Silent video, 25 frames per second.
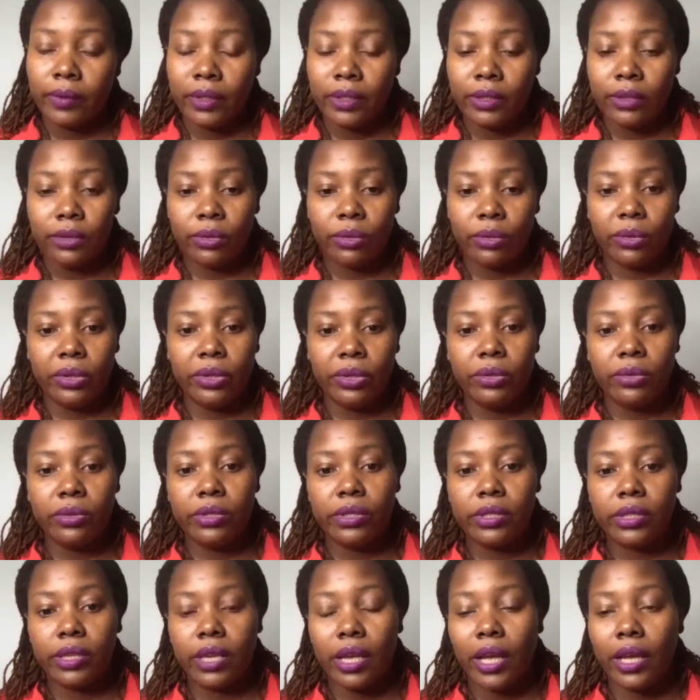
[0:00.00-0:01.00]
So we
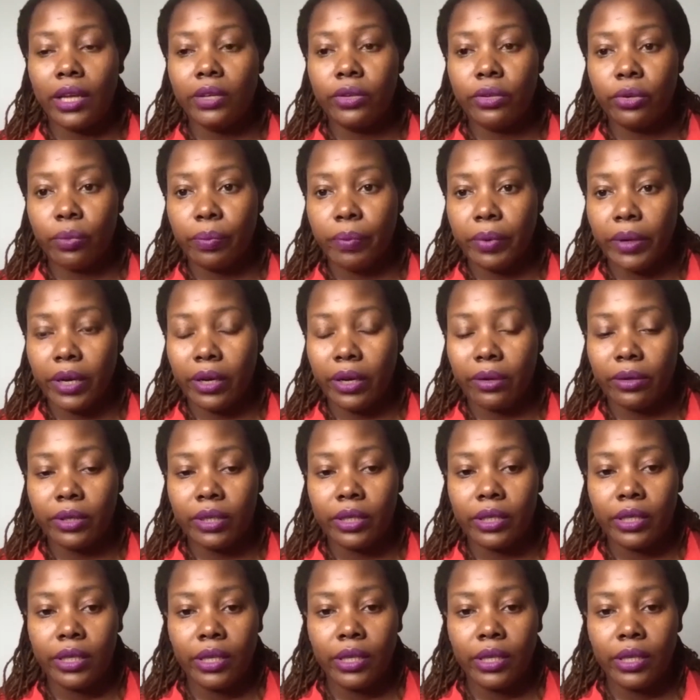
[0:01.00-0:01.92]
use hydropower.